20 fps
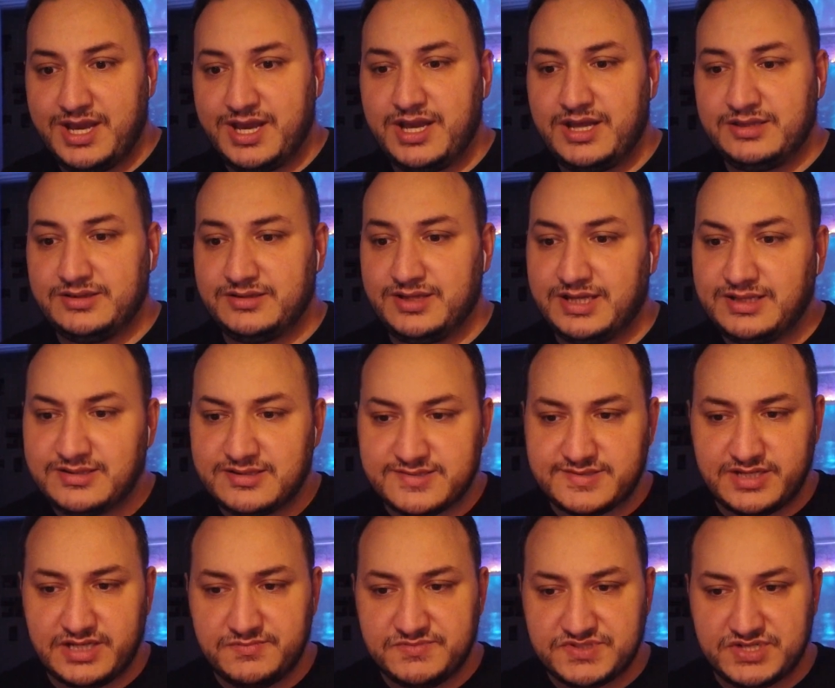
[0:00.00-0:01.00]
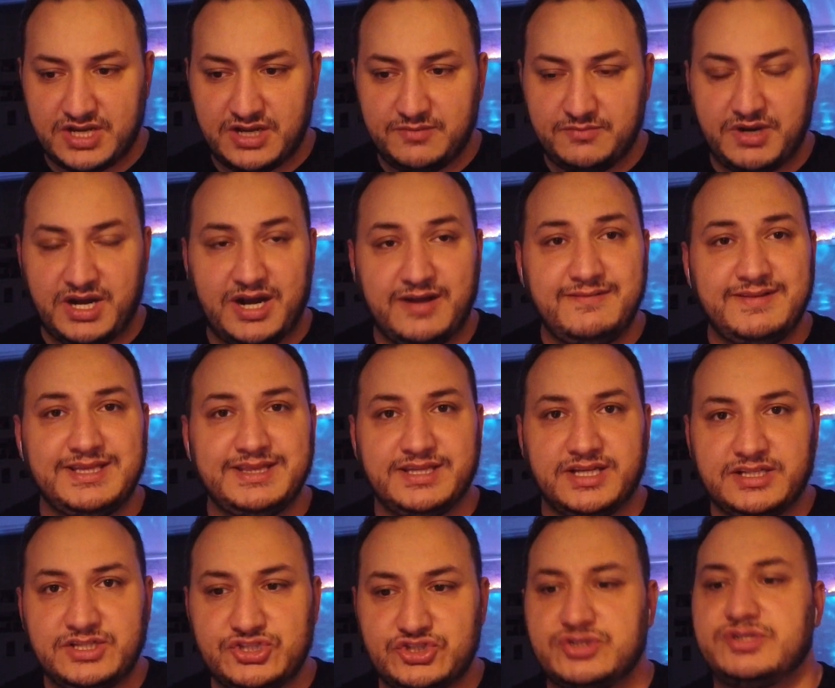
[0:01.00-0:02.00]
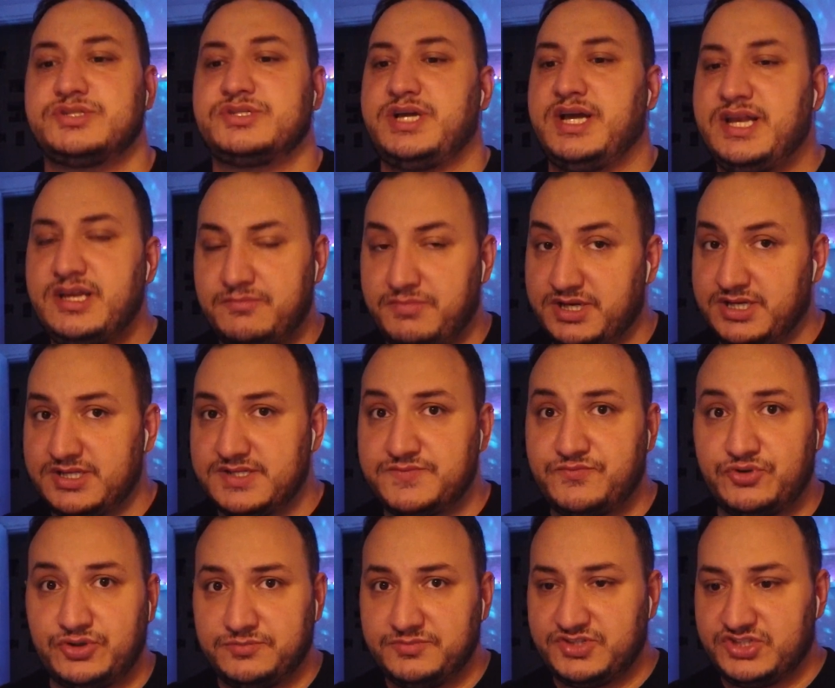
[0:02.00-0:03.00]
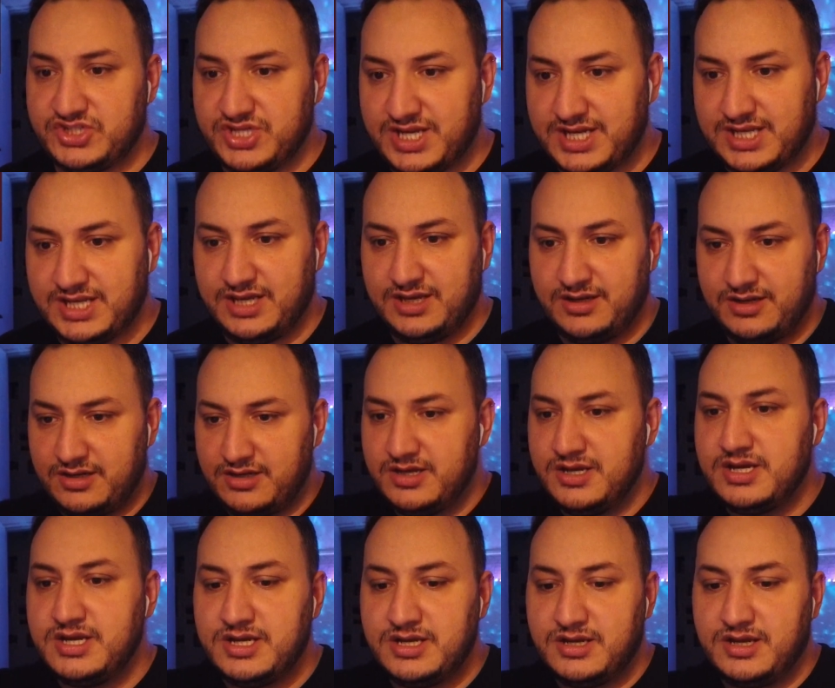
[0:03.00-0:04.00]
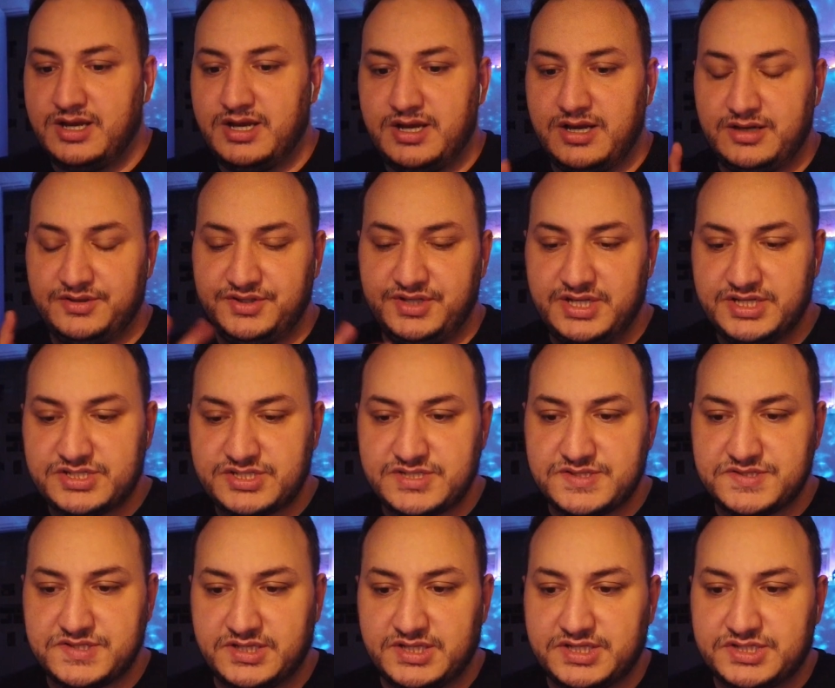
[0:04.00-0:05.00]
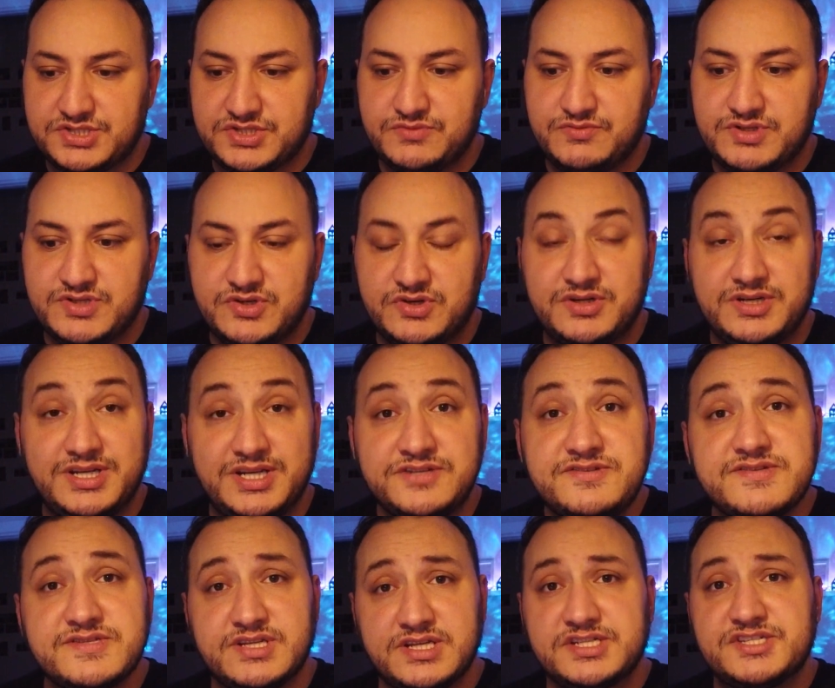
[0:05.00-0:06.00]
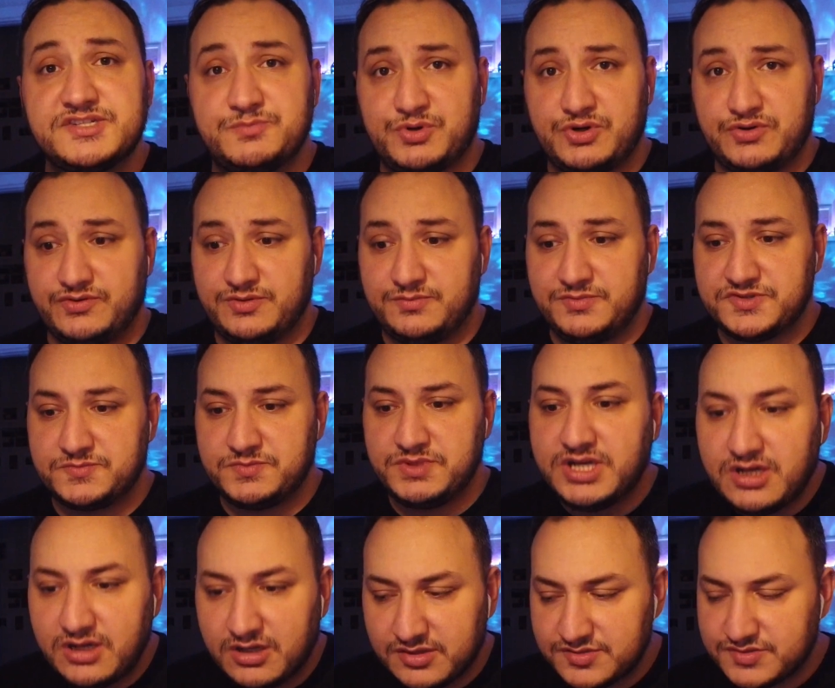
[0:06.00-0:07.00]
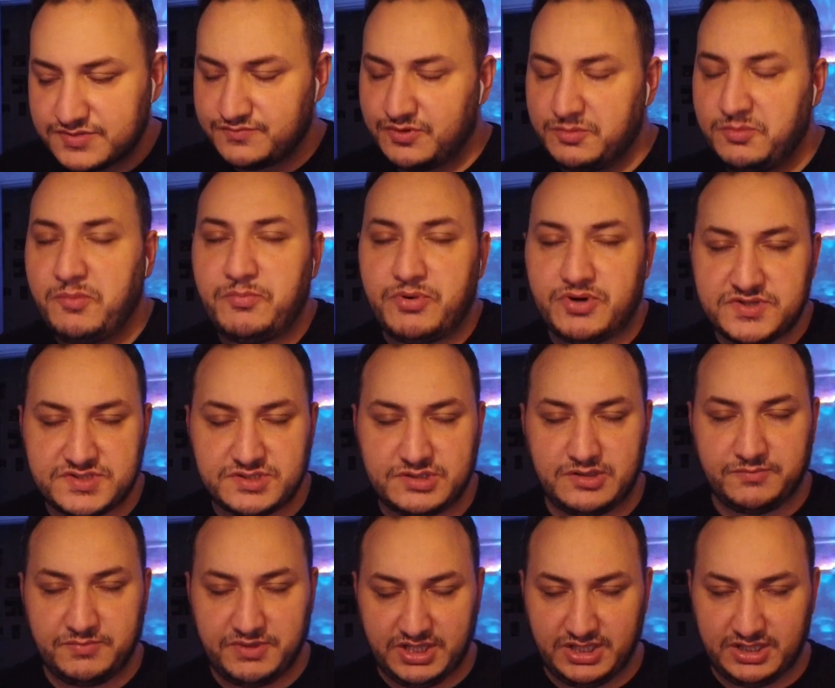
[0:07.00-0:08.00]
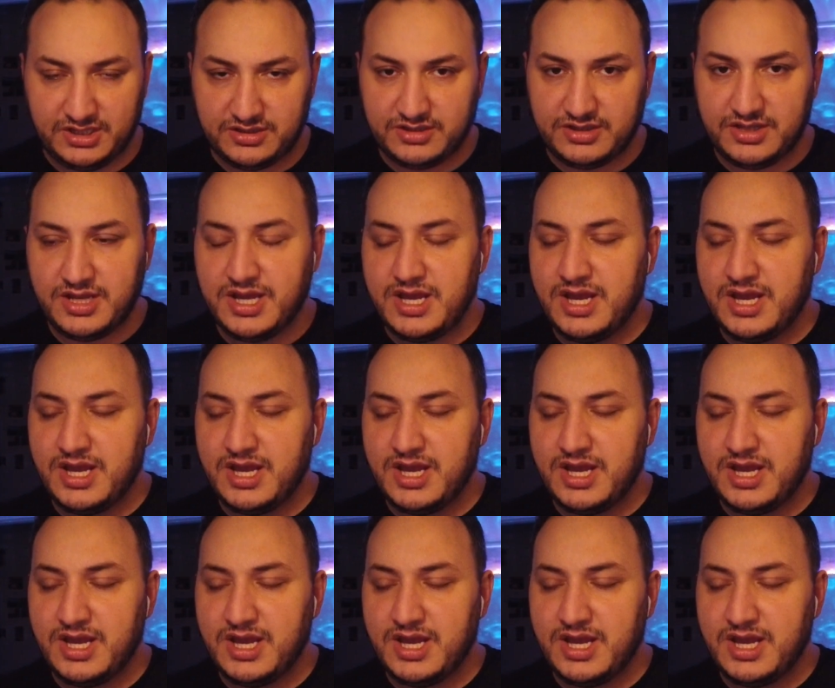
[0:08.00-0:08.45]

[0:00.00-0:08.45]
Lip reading: And at the same time, I will not judge anybody from the Czechia on the national selection with her national selection performance, because for my personal opinion,